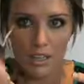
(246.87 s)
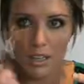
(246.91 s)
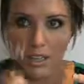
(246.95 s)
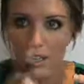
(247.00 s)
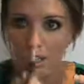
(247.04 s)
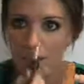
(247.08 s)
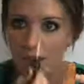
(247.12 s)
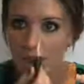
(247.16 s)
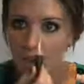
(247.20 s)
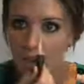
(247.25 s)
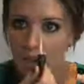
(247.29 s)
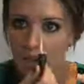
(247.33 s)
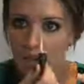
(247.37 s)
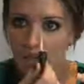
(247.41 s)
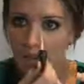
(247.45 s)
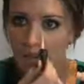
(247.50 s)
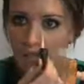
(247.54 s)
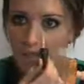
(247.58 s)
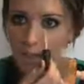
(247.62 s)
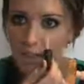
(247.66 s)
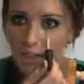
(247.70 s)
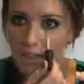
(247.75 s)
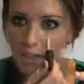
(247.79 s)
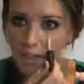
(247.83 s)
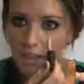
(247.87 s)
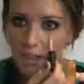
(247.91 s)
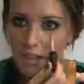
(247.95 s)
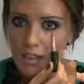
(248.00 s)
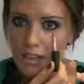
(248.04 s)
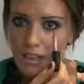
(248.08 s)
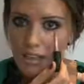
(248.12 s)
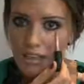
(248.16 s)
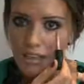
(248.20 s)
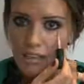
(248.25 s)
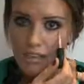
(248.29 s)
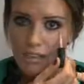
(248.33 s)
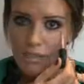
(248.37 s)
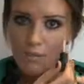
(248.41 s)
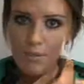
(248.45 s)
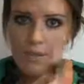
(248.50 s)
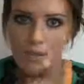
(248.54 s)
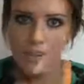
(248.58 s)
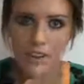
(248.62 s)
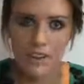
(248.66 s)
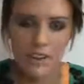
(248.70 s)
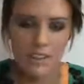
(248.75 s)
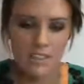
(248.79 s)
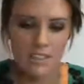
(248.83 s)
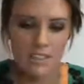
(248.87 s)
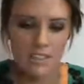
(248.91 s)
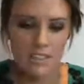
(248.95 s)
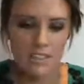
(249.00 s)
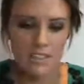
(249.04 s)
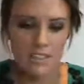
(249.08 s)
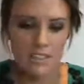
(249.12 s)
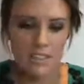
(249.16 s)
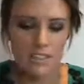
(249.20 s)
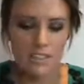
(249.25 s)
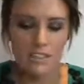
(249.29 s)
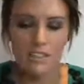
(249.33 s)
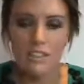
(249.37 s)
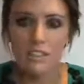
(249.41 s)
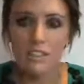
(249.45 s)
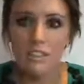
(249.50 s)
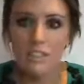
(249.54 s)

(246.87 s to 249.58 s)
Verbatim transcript: here. I look a bit crazy now.